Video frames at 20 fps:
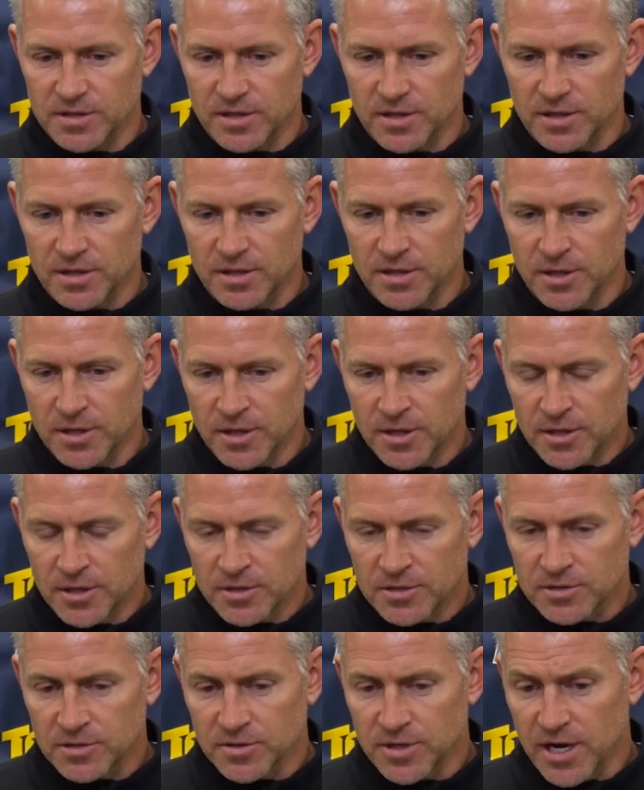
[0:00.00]
Uh,
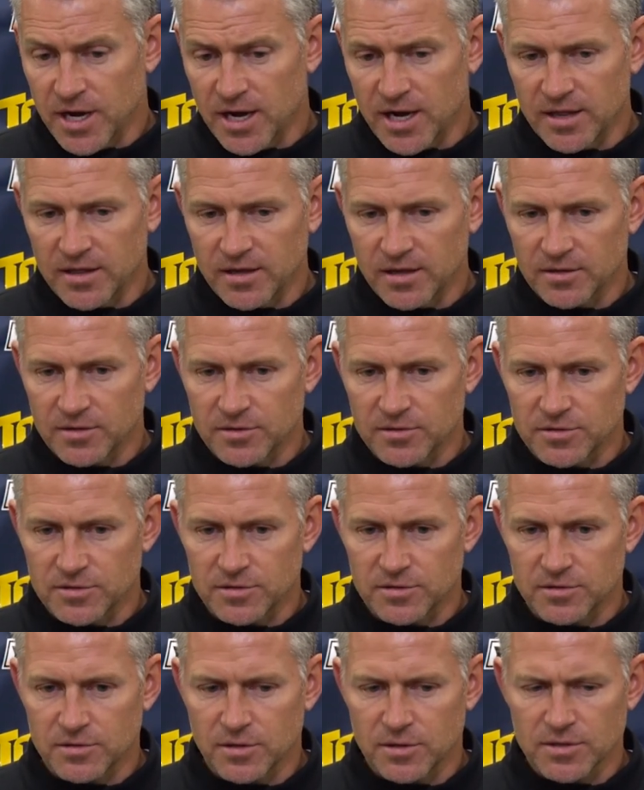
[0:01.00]
so yeah, I think
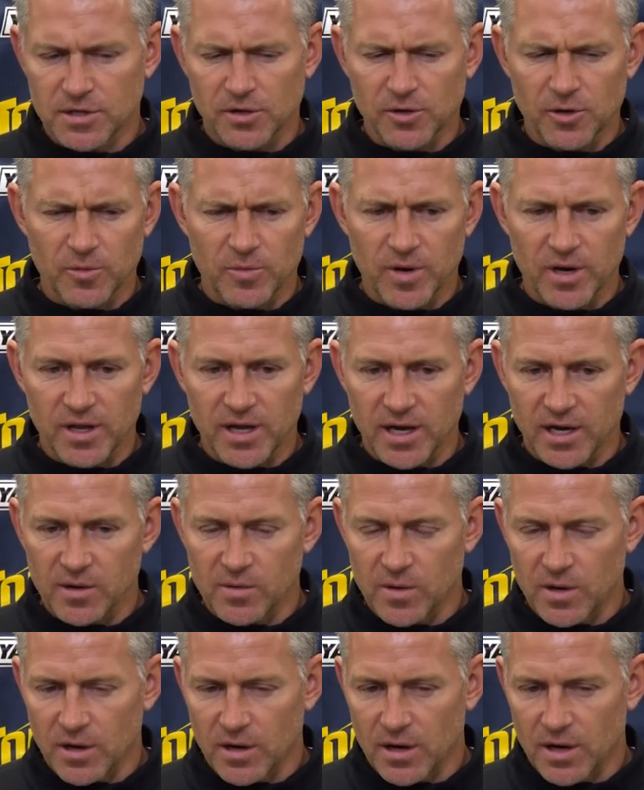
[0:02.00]
there's there's a little bit of that
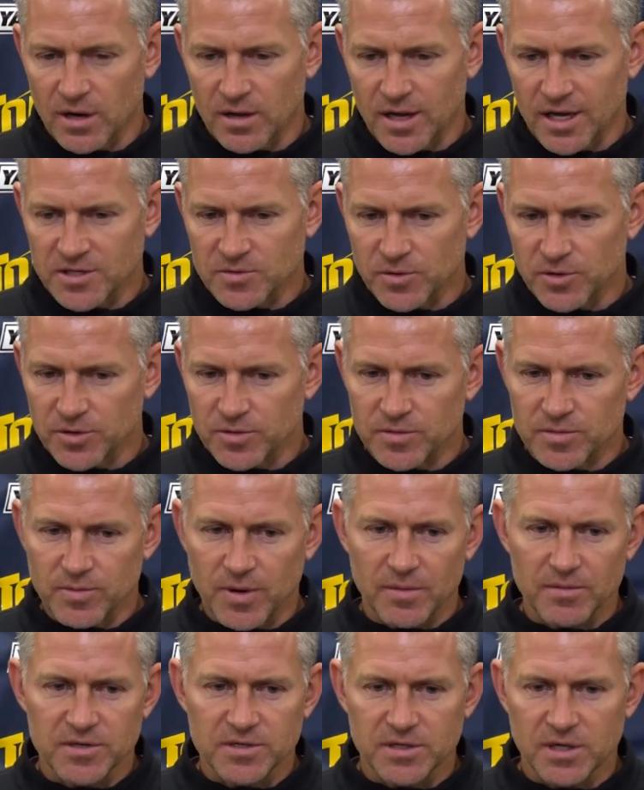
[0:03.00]
going on, and that's where you'd
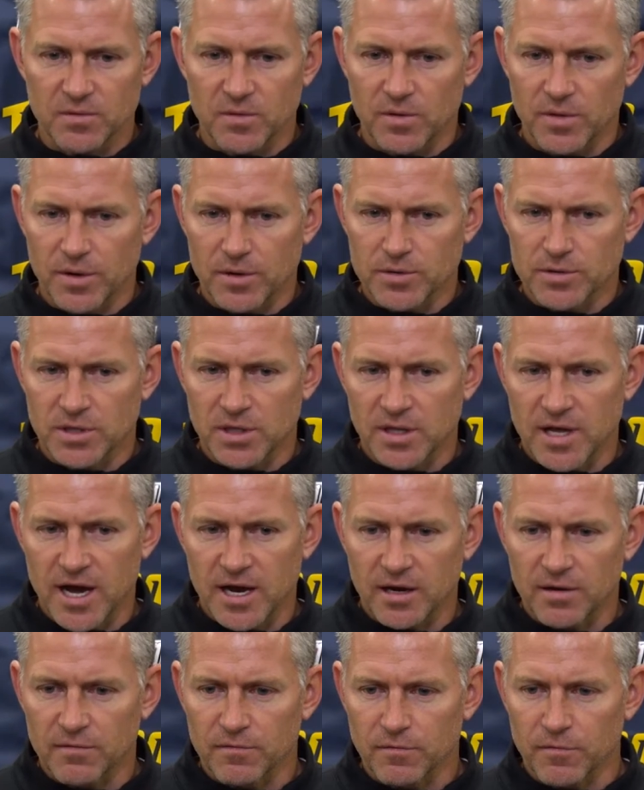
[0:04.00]
probably say, well, there's the
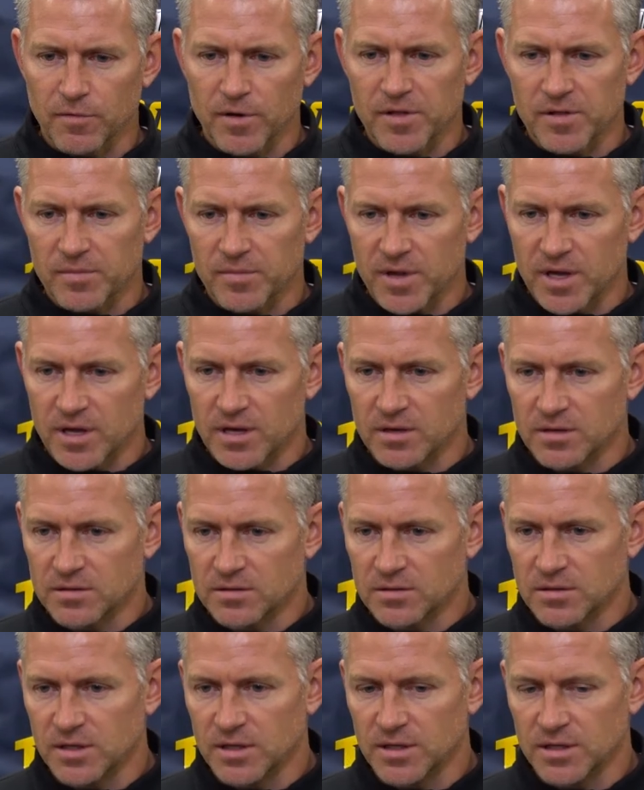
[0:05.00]
lack of rhythm
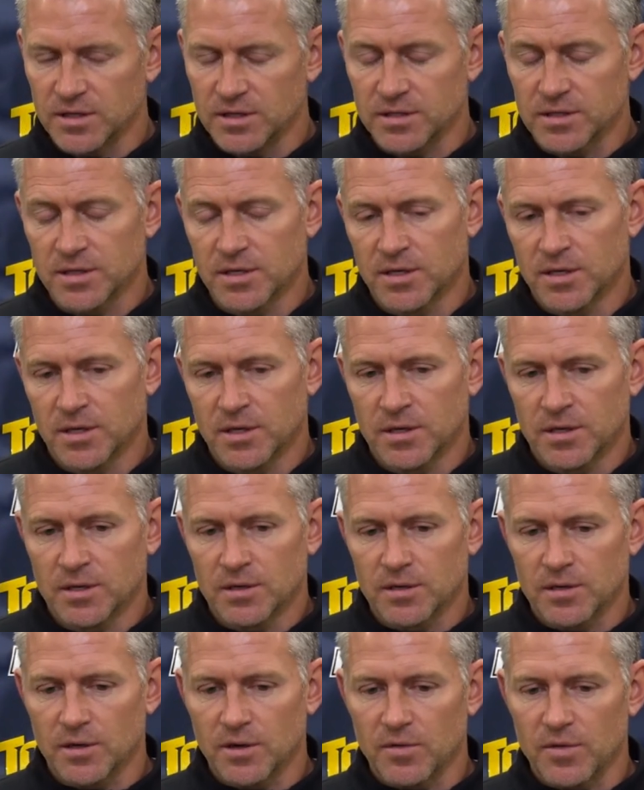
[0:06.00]
then, and
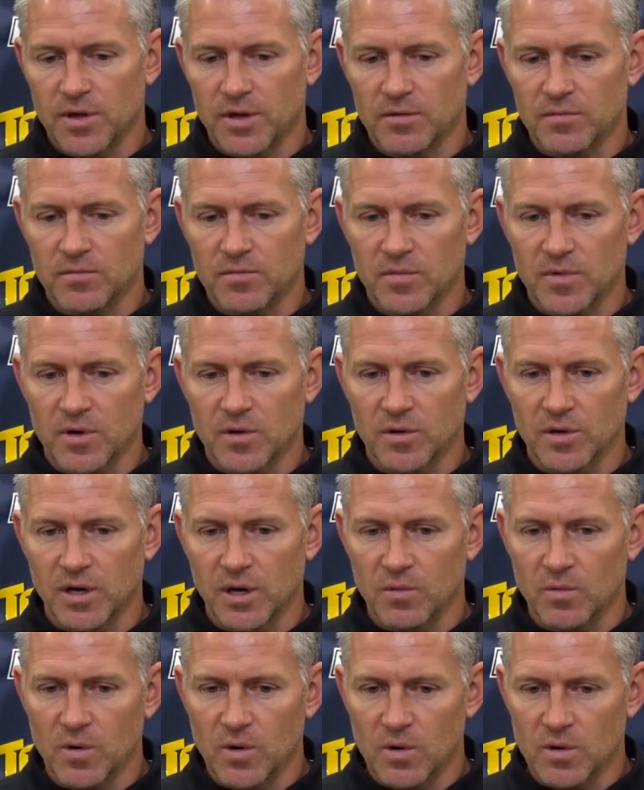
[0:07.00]
you know, then
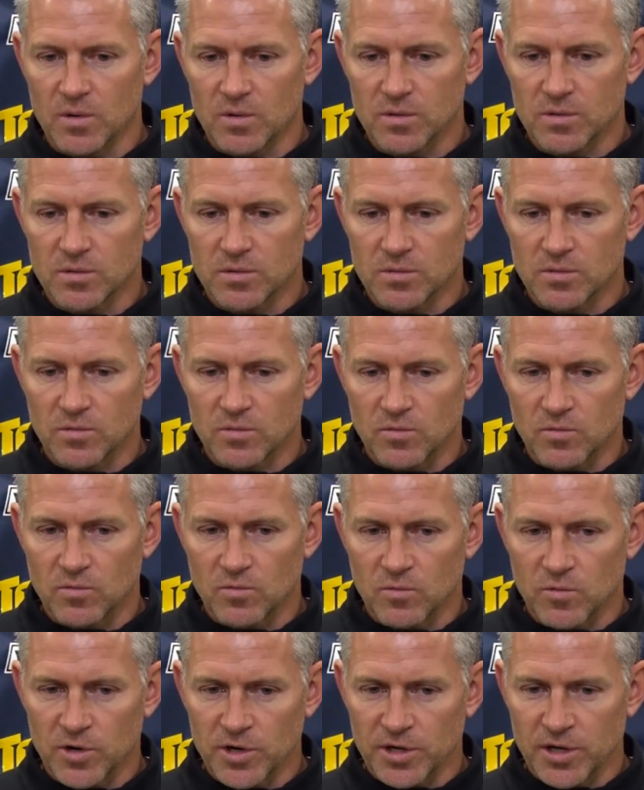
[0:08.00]
okay, well,
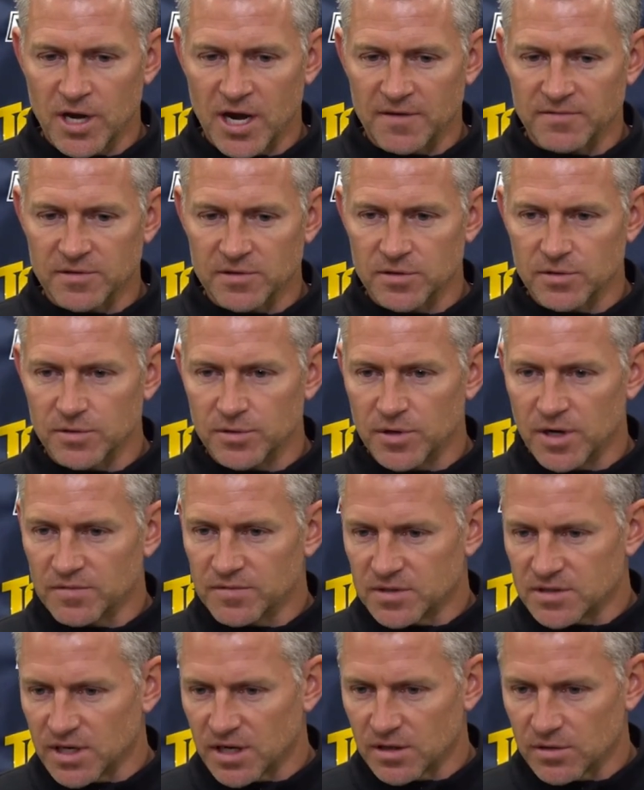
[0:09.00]
what do you have to do? You have
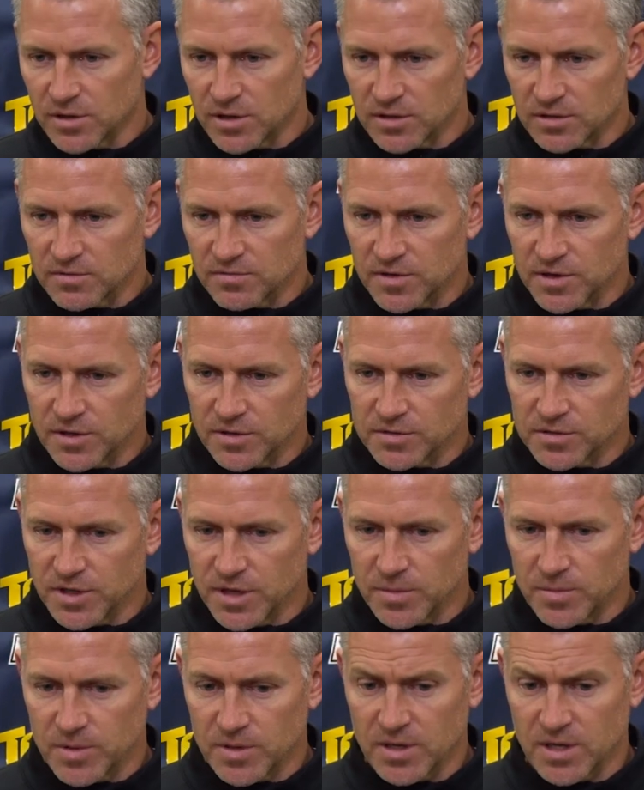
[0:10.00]
to take a look at the
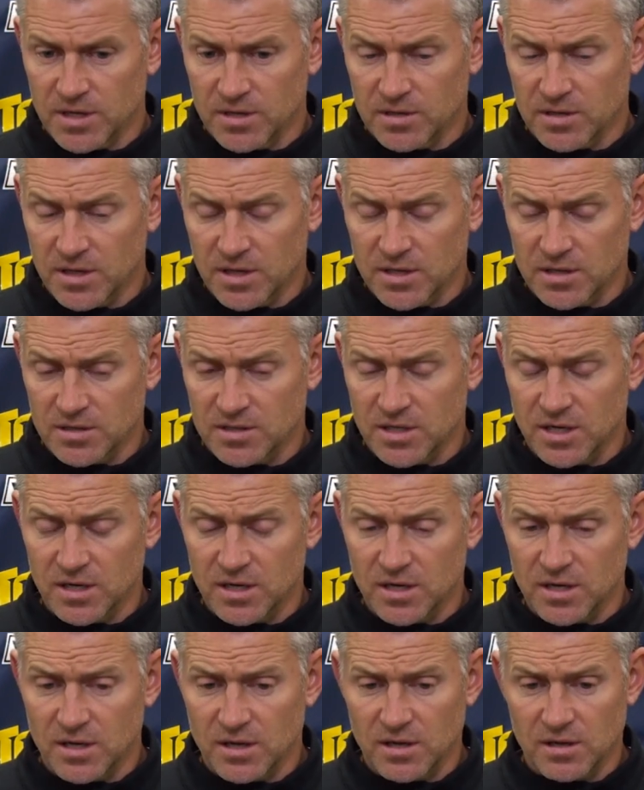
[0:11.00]
videotape. And I, like I said,
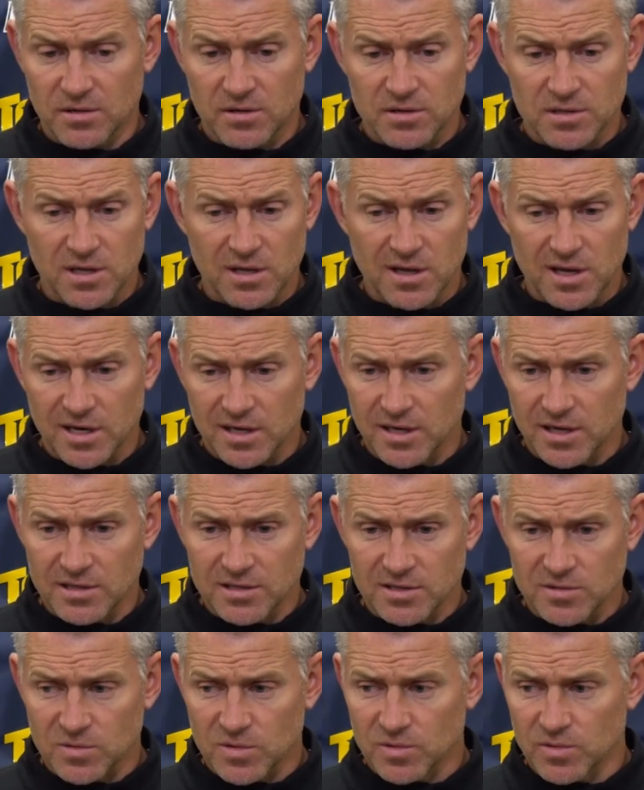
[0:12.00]
I think there's a lot of
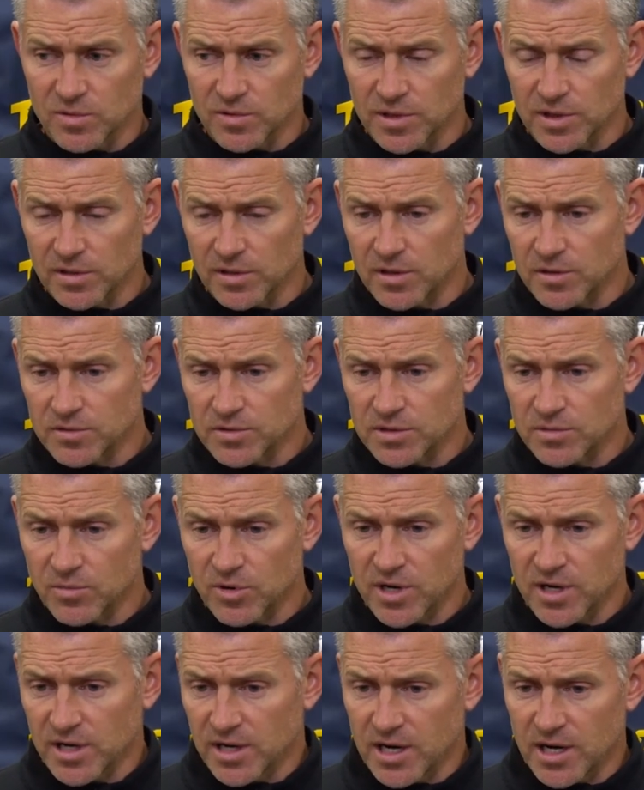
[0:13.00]
cases we're really close to
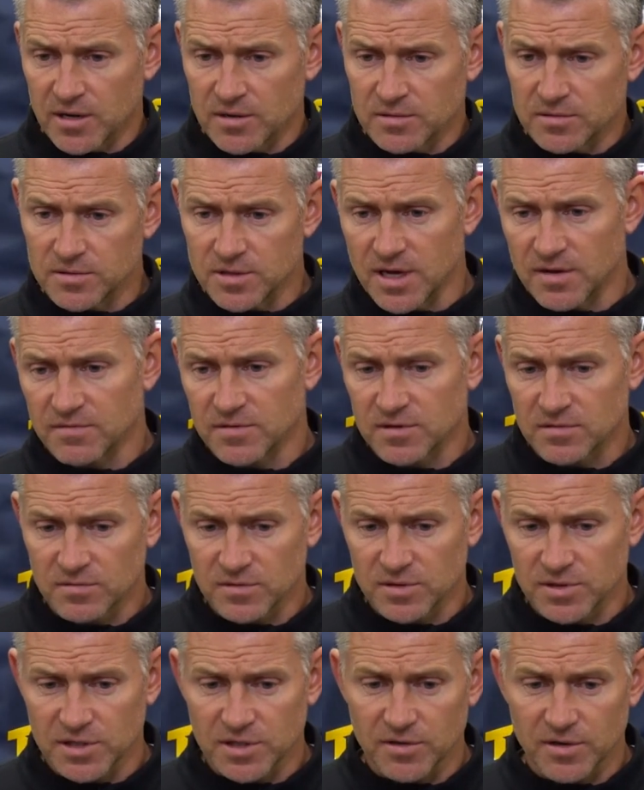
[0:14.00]
breaking out and having a
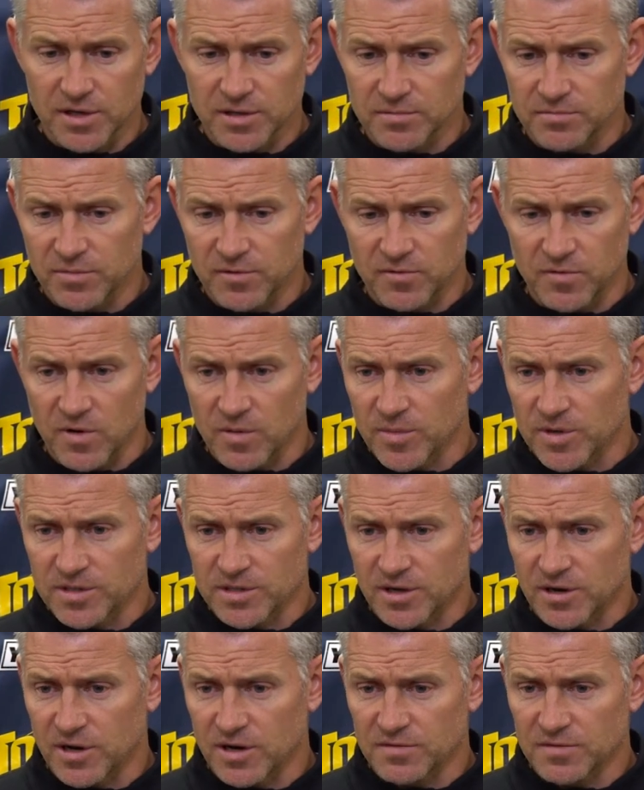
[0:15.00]
really great
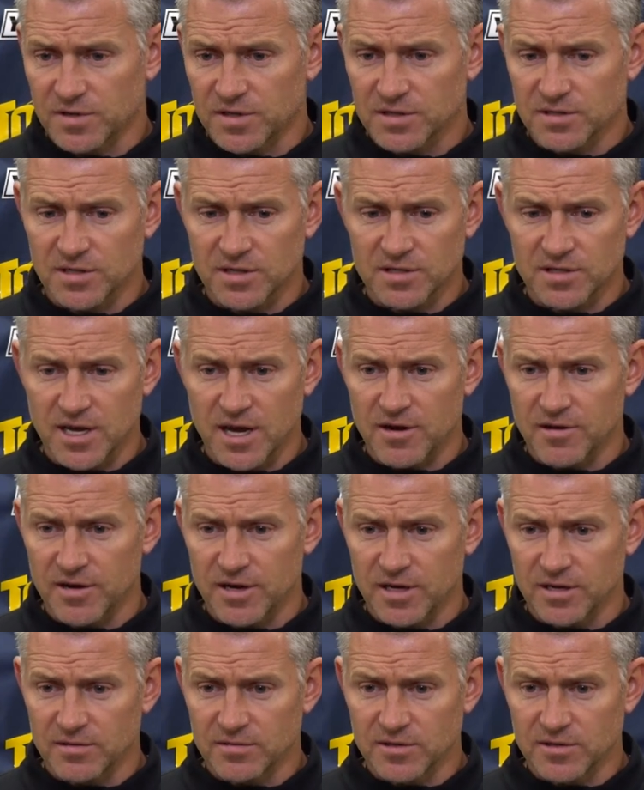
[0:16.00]
performance on offense on Saturday.